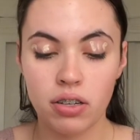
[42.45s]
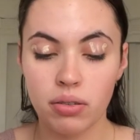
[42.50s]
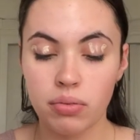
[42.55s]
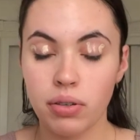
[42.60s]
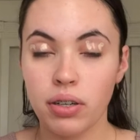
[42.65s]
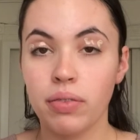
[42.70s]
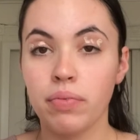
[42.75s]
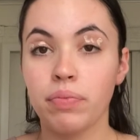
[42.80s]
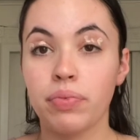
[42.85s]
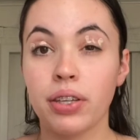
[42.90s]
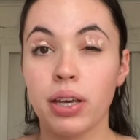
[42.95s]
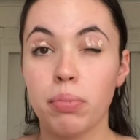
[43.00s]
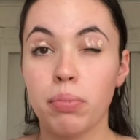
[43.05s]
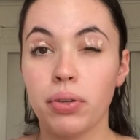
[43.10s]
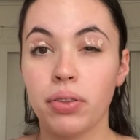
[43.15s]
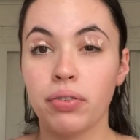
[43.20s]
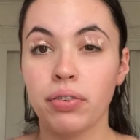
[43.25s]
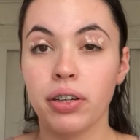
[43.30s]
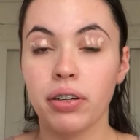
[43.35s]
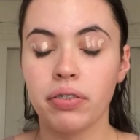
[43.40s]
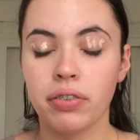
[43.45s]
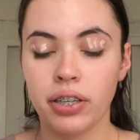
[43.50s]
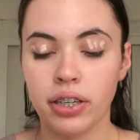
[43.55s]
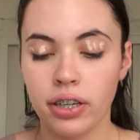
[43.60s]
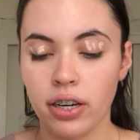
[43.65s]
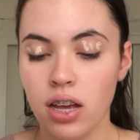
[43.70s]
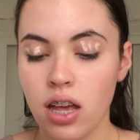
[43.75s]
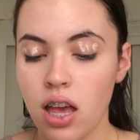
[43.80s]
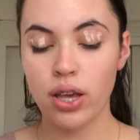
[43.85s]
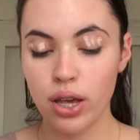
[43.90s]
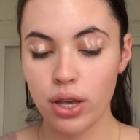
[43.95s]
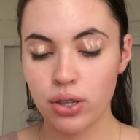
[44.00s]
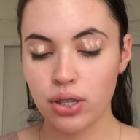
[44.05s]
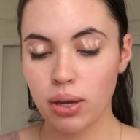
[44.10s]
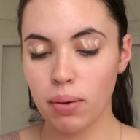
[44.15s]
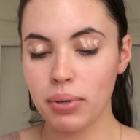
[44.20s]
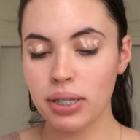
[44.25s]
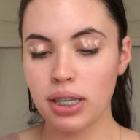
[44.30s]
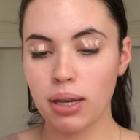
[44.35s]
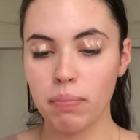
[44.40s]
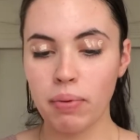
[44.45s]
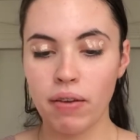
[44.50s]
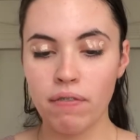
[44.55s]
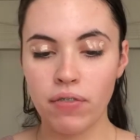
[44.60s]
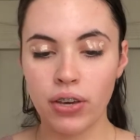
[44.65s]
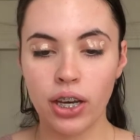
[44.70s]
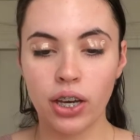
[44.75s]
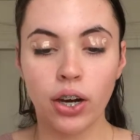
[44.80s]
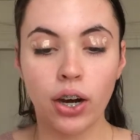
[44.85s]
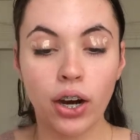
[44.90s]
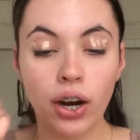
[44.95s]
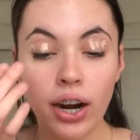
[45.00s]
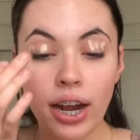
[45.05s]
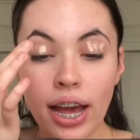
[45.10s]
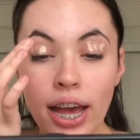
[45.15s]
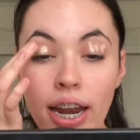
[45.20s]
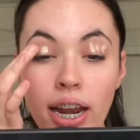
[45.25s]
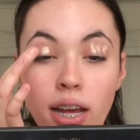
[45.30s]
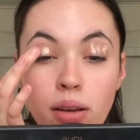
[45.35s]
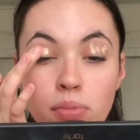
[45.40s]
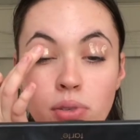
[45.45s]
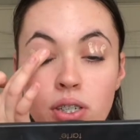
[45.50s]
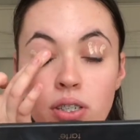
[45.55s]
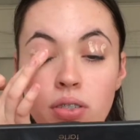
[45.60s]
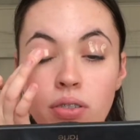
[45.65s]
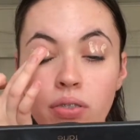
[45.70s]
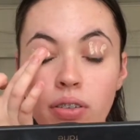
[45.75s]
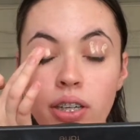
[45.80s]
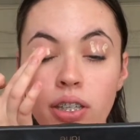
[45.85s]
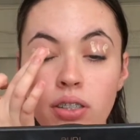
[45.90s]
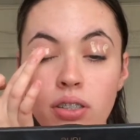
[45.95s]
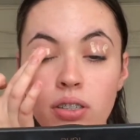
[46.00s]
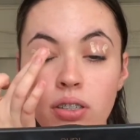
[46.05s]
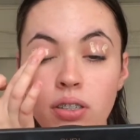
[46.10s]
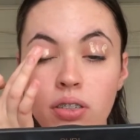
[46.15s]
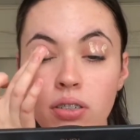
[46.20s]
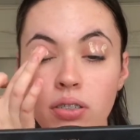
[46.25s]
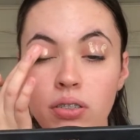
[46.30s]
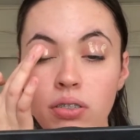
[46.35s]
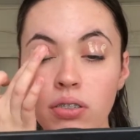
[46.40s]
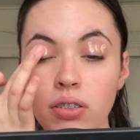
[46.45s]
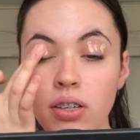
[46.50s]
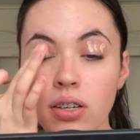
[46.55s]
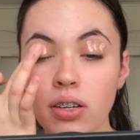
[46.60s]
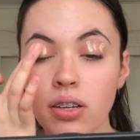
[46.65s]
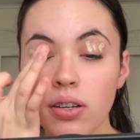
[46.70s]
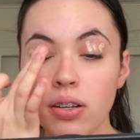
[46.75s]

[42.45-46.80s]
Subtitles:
Well, I put 3 over here. So I'm gonna take my finger and I'm just going to